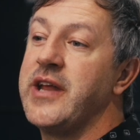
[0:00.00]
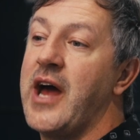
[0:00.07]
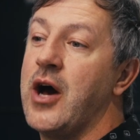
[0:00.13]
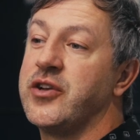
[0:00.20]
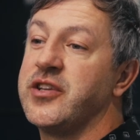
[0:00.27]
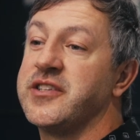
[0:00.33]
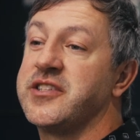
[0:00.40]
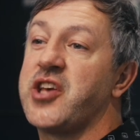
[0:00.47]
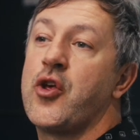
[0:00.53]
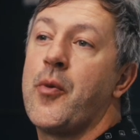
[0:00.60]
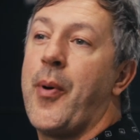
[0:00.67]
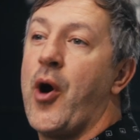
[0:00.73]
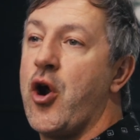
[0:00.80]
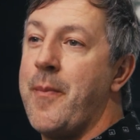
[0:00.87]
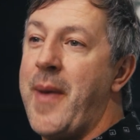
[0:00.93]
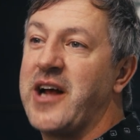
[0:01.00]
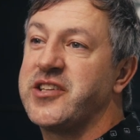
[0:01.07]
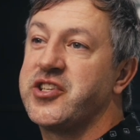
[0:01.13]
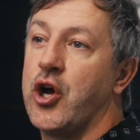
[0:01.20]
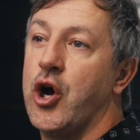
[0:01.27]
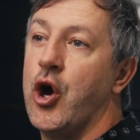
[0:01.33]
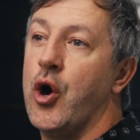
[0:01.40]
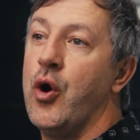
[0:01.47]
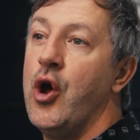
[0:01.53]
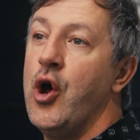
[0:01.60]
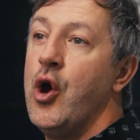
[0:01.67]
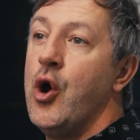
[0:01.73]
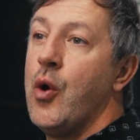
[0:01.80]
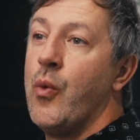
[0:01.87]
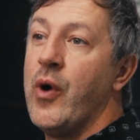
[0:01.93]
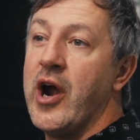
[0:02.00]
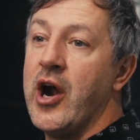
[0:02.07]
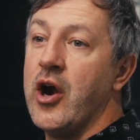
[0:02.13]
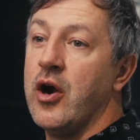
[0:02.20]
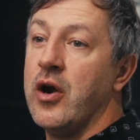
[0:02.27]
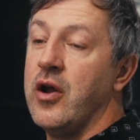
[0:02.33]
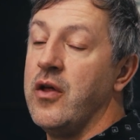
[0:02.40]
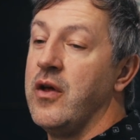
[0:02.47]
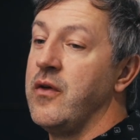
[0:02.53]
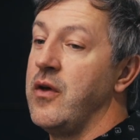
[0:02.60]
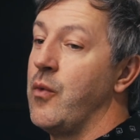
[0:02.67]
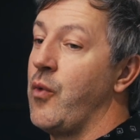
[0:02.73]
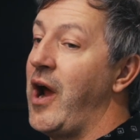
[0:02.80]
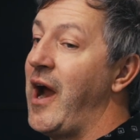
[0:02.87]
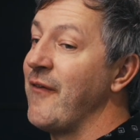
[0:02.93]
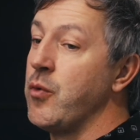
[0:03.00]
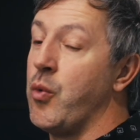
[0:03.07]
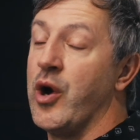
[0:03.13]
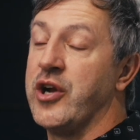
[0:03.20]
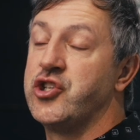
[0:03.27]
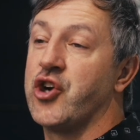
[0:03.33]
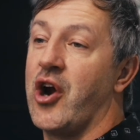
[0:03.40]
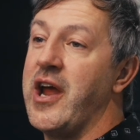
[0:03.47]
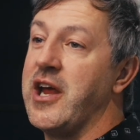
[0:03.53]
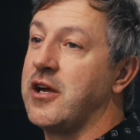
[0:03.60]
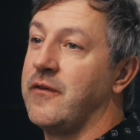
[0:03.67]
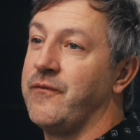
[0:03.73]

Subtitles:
down to the southern part of Mexico where everyone drank